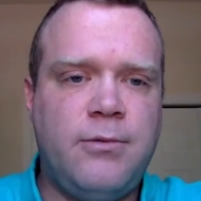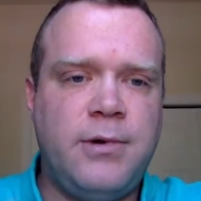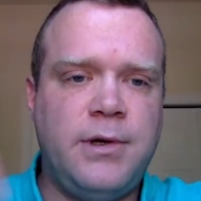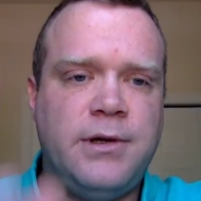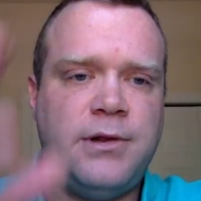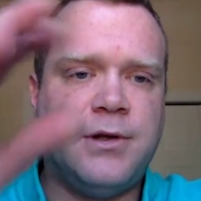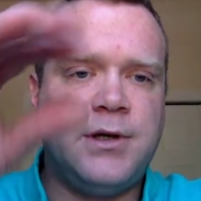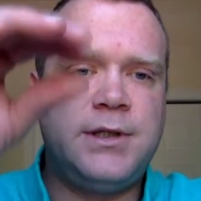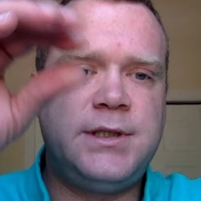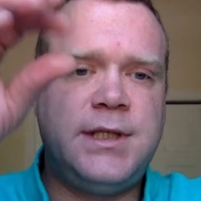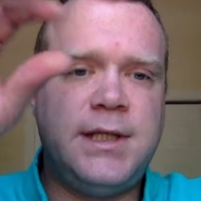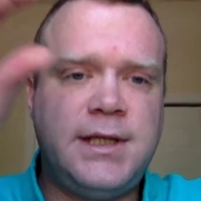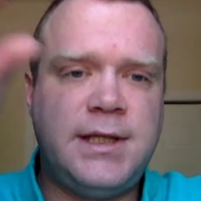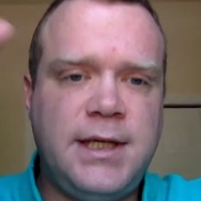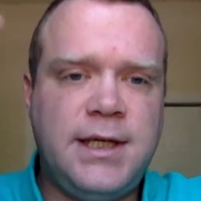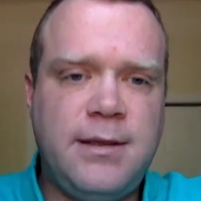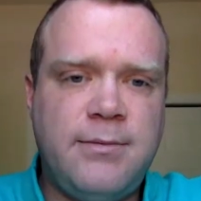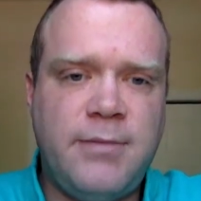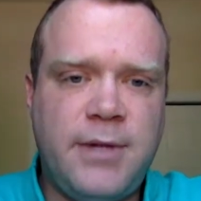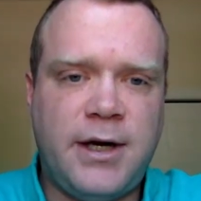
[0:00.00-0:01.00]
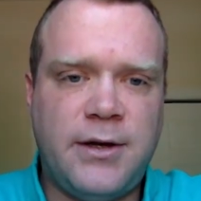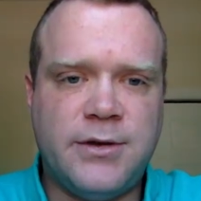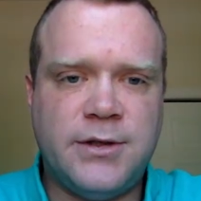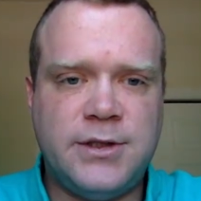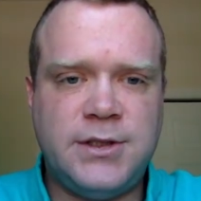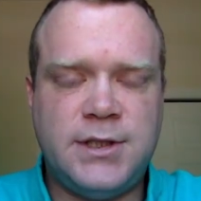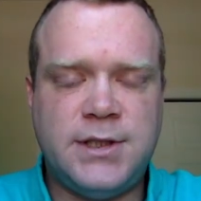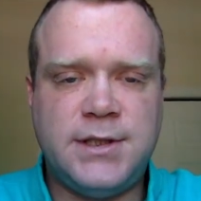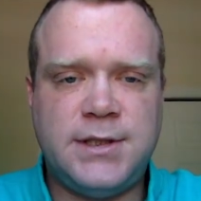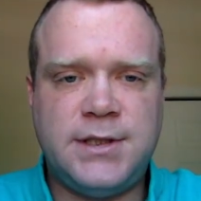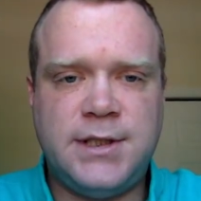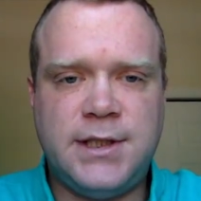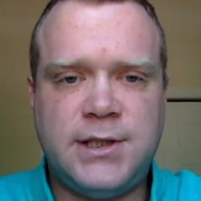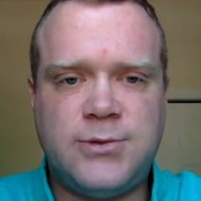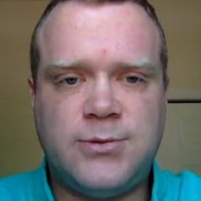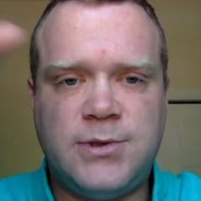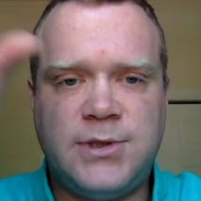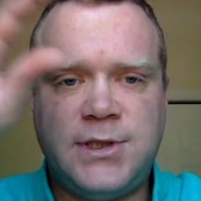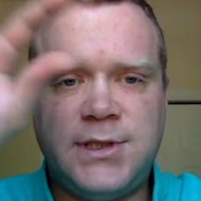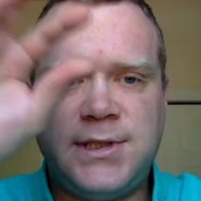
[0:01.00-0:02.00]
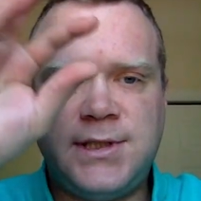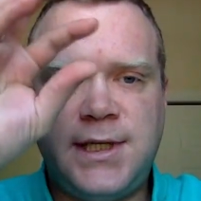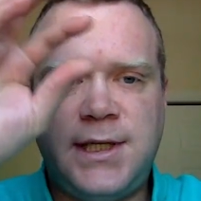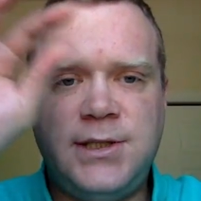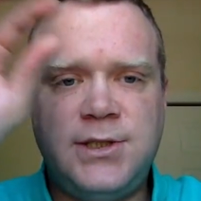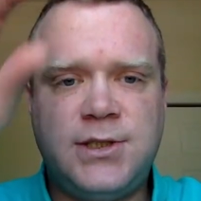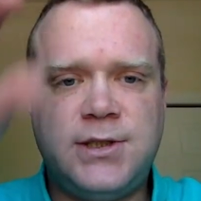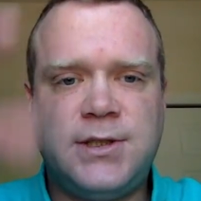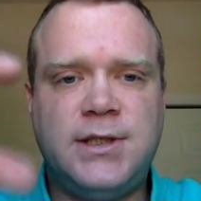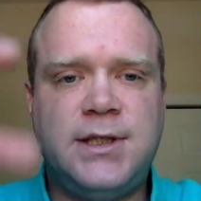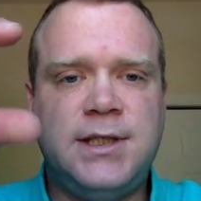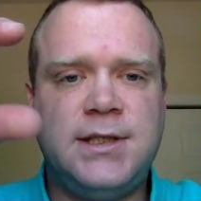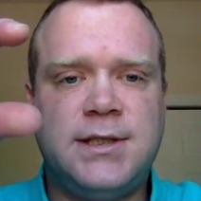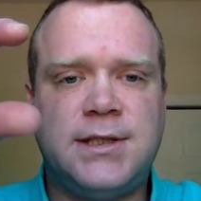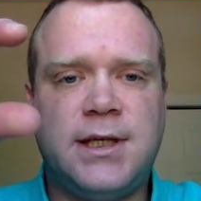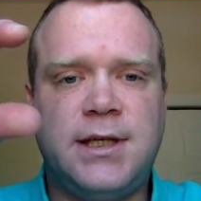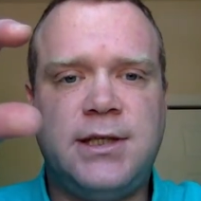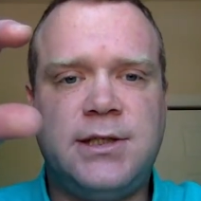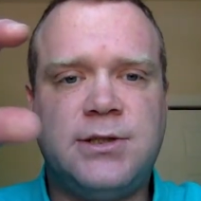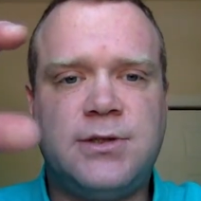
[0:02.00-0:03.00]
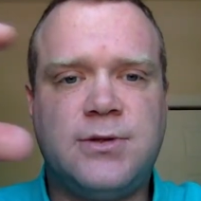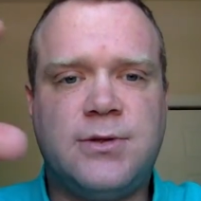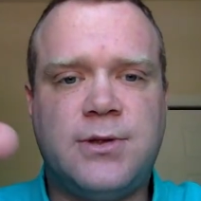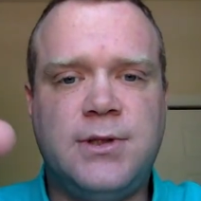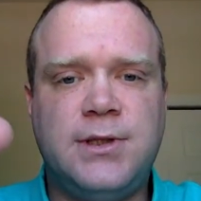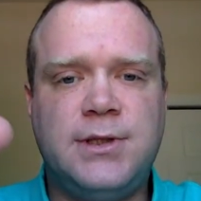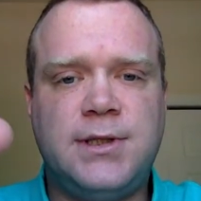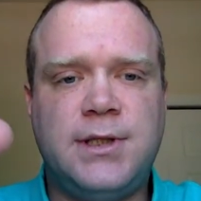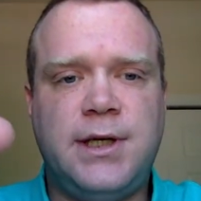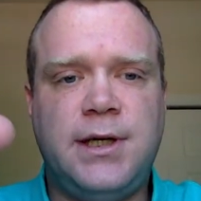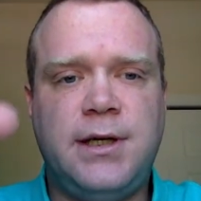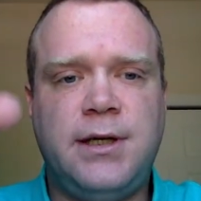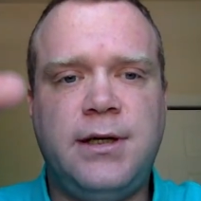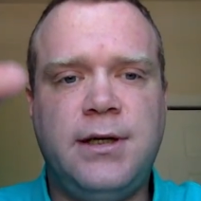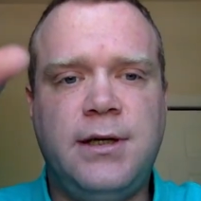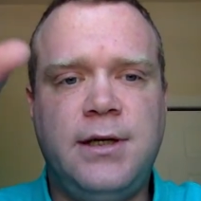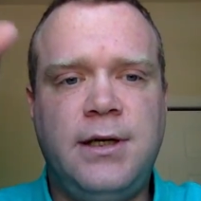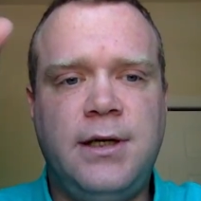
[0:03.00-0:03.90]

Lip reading: we looked at the inbound logistics, which essentially is like sourcing.